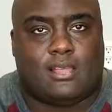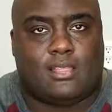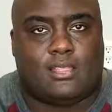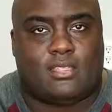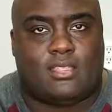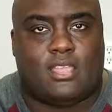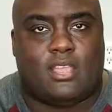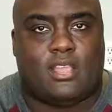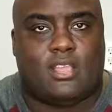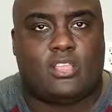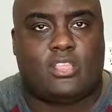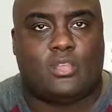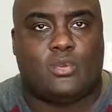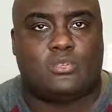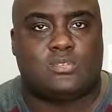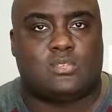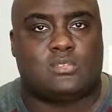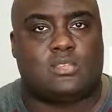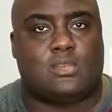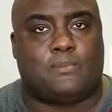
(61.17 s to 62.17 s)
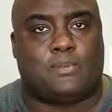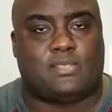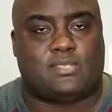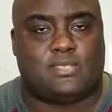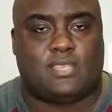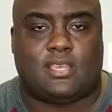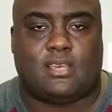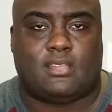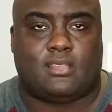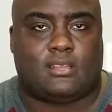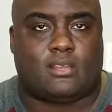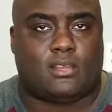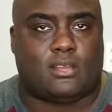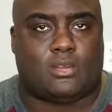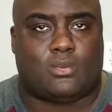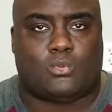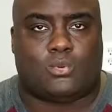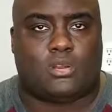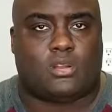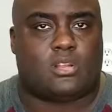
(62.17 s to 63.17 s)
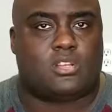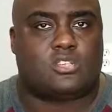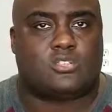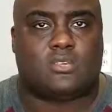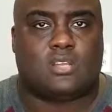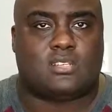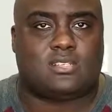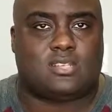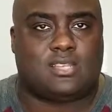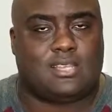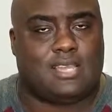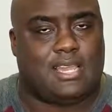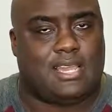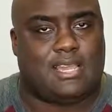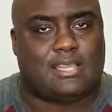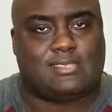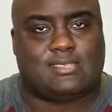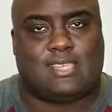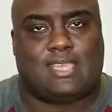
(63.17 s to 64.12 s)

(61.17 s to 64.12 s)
their users in particular were construction guys.